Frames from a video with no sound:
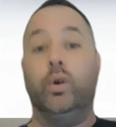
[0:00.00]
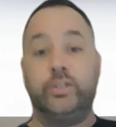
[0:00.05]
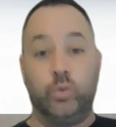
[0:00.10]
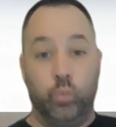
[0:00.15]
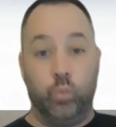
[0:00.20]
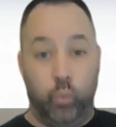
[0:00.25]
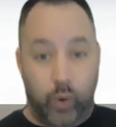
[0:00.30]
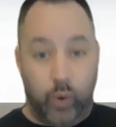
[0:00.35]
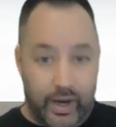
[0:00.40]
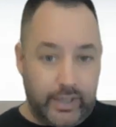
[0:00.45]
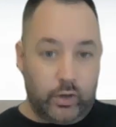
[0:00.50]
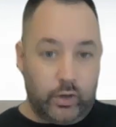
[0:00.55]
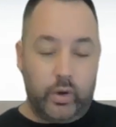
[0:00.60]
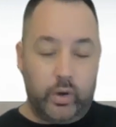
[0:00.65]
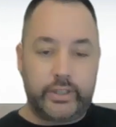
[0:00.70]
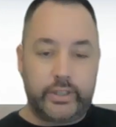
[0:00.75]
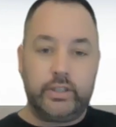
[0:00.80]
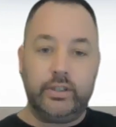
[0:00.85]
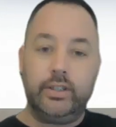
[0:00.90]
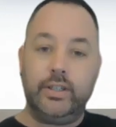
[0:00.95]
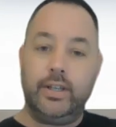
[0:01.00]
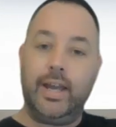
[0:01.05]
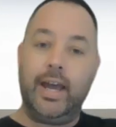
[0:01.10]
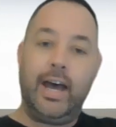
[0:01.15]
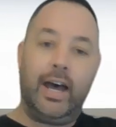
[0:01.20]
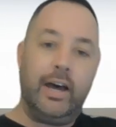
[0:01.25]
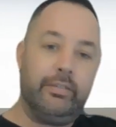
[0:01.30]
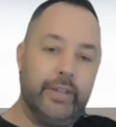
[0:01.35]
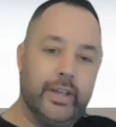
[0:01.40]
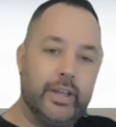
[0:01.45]
what's one question that you
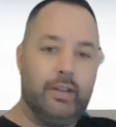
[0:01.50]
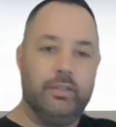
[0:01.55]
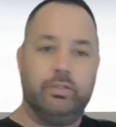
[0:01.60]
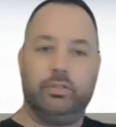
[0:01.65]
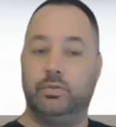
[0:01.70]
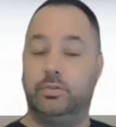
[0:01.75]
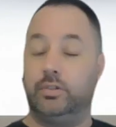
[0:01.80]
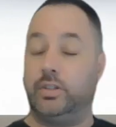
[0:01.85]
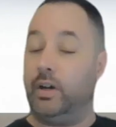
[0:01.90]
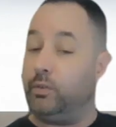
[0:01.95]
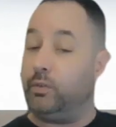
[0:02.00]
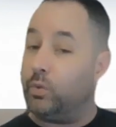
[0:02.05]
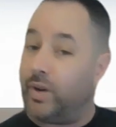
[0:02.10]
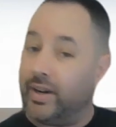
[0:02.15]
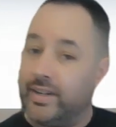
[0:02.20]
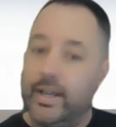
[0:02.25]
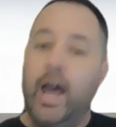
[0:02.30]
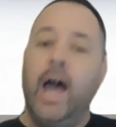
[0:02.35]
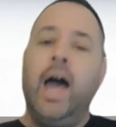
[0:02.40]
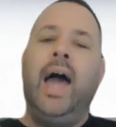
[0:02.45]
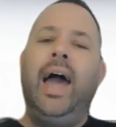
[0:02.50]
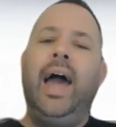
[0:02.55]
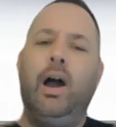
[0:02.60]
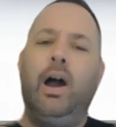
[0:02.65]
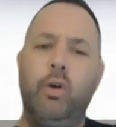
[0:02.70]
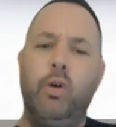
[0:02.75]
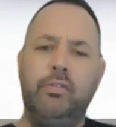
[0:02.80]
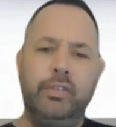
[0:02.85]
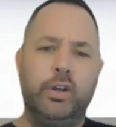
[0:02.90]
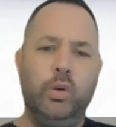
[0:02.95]
have that gives time to write.
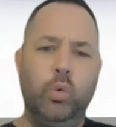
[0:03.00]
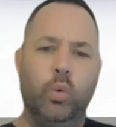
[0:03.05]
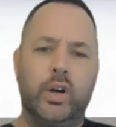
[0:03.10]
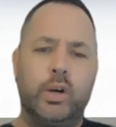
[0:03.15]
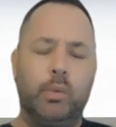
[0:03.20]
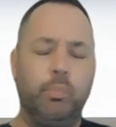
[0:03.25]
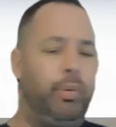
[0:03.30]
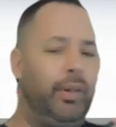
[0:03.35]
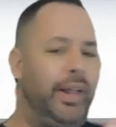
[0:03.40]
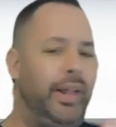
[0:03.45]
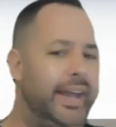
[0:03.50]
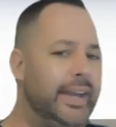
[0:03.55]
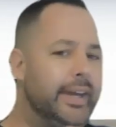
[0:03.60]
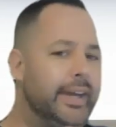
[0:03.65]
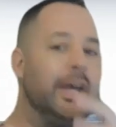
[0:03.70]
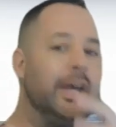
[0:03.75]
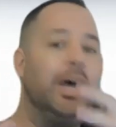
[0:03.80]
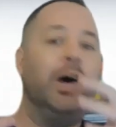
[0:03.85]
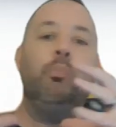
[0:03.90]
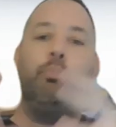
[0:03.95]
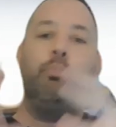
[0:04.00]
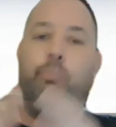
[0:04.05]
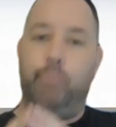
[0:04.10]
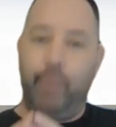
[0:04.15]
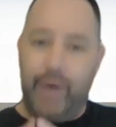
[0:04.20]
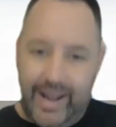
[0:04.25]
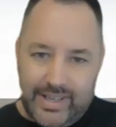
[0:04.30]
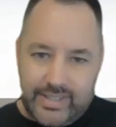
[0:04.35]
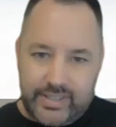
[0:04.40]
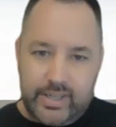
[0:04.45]
however you want to play it.
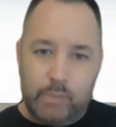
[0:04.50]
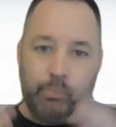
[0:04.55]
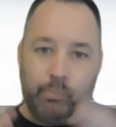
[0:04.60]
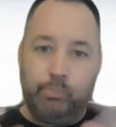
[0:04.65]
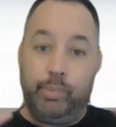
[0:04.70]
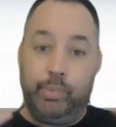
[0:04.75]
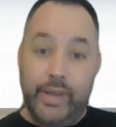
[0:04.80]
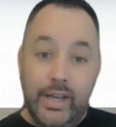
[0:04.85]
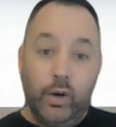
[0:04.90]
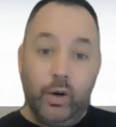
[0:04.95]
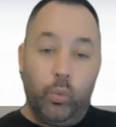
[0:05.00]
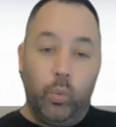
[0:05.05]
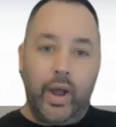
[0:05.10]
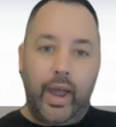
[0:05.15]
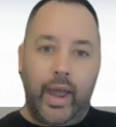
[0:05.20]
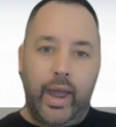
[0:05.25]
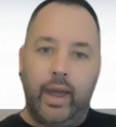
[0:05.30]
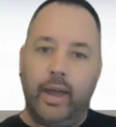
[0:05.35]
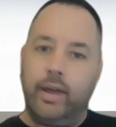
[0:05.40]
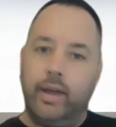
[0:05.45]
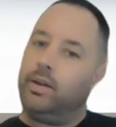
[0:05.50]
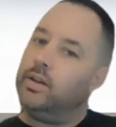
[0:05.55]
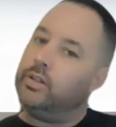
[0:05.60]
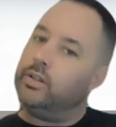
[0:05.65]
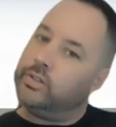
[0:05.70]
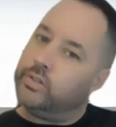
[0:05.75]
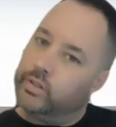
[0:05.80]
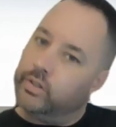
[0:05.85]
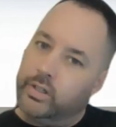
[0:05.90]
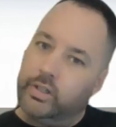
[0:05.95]
But be aware,
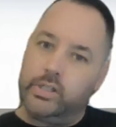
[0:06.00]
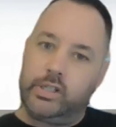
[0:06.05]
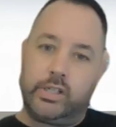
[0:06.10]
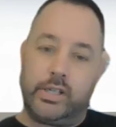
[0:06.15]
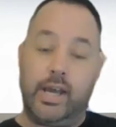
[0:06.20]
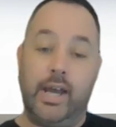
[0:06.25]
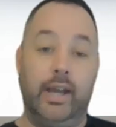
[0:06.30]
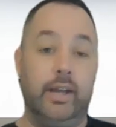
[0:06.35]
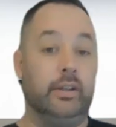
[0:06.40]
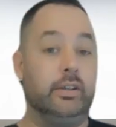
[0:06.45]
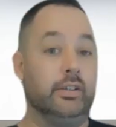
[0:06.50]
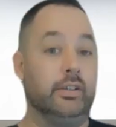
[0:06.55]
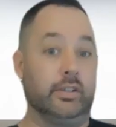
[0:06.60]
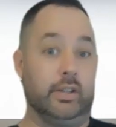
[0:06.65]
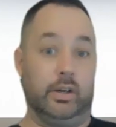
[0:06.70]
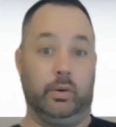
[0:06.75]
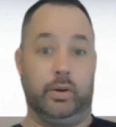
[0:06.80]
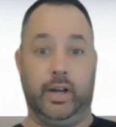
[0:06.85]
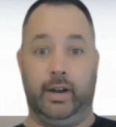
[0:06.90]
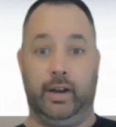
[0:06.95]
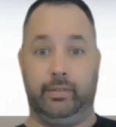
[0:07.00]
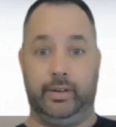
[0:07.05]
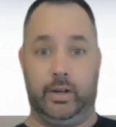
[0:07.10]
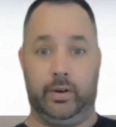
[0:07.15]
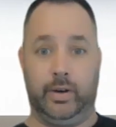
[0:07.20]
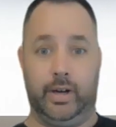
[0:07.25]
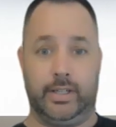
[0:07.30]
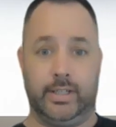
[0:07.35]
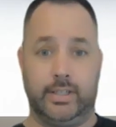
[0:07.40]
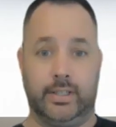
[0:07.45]
as soon as you say, does anyone have
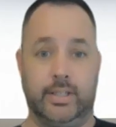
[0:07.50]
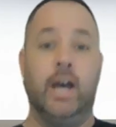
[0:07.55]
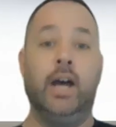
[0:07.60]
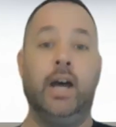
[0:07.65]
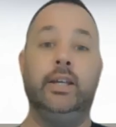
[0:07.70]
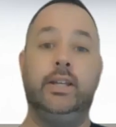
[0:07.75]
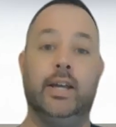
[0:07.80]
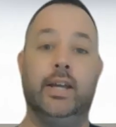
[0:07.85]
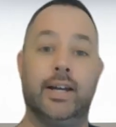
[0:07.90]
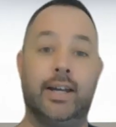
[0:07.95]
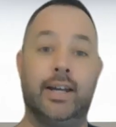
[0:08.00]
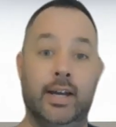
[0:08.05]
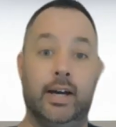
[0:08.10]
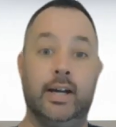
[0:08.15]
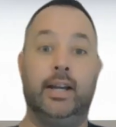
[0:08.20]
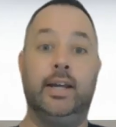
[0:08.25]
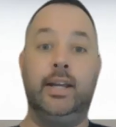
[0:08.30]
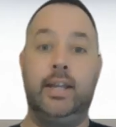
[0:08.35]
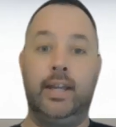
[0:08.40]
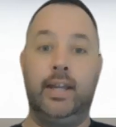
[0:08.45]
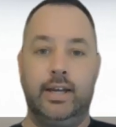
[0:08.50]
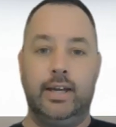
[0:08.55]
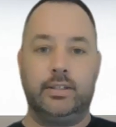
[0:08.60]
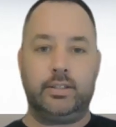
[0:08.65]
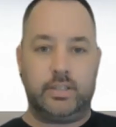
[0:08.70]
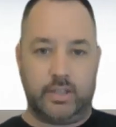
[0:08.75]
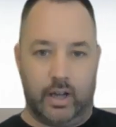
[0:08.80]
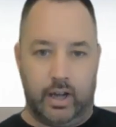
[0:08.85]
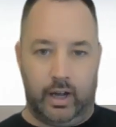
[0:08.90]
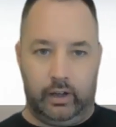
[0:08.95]
any questions, you're going to get
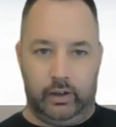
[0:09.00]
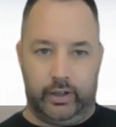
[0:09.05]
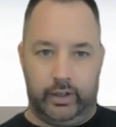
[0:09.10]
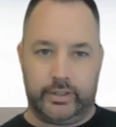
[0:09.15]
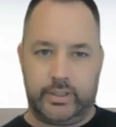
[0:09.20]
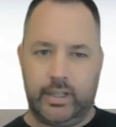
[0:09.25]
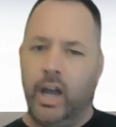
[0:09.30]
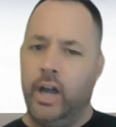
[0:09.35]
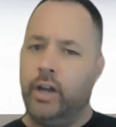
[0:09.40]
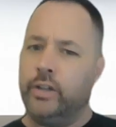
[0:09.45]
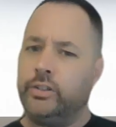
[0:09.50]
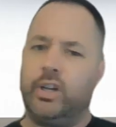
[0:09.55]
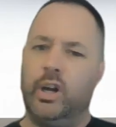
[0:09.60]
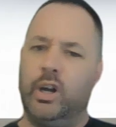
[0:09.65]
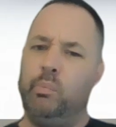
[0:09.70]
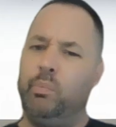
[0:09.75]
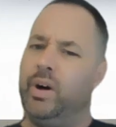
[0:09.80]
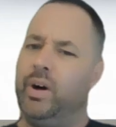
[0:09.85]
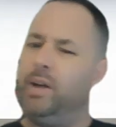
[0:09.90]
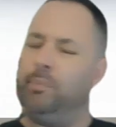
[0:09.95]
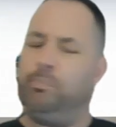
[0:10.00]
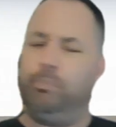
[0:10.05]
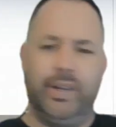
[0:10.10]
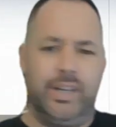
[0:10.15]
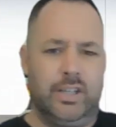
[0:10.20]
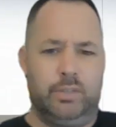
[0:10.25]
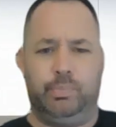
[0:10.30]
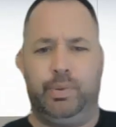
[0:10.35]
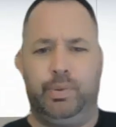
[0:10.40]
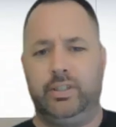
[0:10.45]
silence. So my
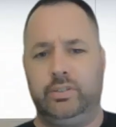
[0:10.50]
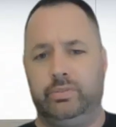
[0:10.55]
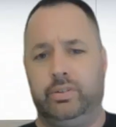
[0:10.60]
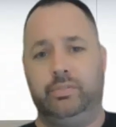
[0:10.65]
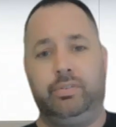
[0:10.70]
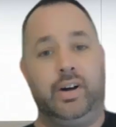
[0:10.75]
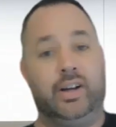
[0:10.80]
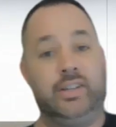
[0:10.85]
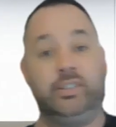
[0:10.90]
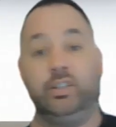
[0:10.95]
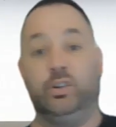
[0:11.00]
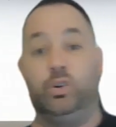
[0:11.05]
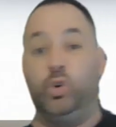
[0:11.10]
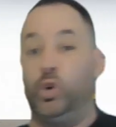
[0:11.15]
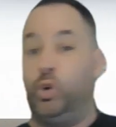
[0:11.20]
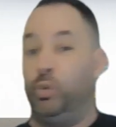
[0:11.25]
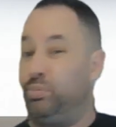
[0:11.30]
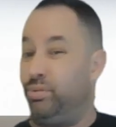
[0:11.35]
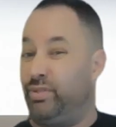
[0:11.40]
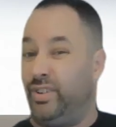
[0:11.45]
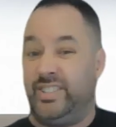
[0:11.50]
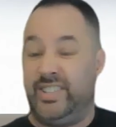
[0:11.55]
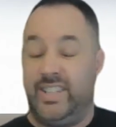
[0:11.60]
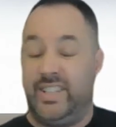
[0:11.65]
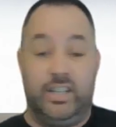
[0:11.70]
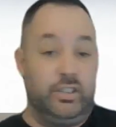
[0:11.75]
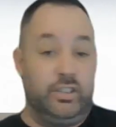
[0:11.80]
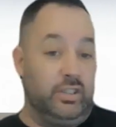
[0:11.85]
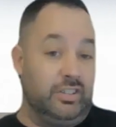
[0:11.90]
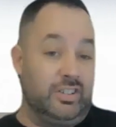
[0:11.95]
biggest piece of advice to all
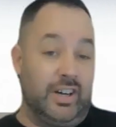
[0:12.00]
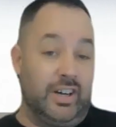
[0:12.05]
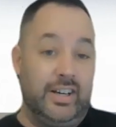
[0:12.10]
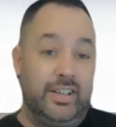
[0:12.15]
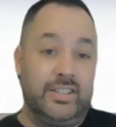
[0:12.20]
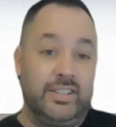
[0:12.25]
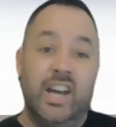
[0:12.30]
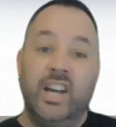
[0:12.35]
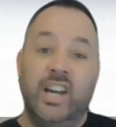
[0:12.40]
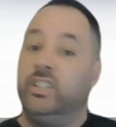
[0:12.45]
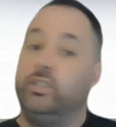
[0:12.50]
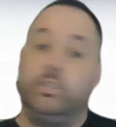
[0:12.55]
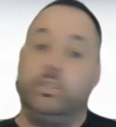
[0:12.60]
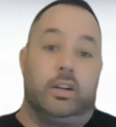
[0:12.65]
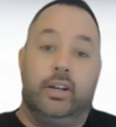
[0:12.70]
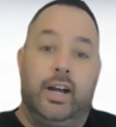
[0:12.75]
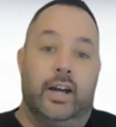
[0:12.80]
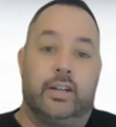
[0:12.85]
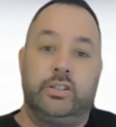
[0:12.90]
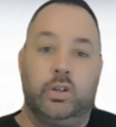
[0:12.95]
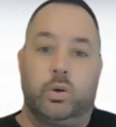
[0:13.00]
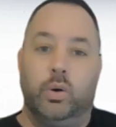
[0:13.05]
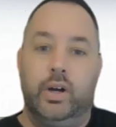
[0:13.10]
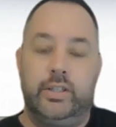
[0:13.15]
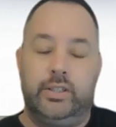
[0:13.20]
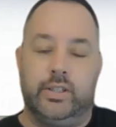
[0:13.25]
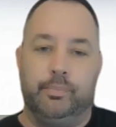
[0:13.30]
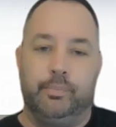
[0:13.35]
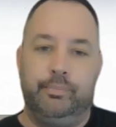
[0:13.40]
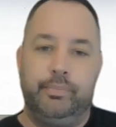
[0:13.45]
presenters and trainers, just don't ask the
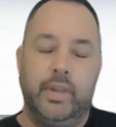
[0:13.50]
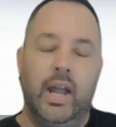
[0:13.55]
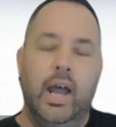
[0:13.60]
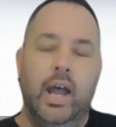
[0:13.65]
question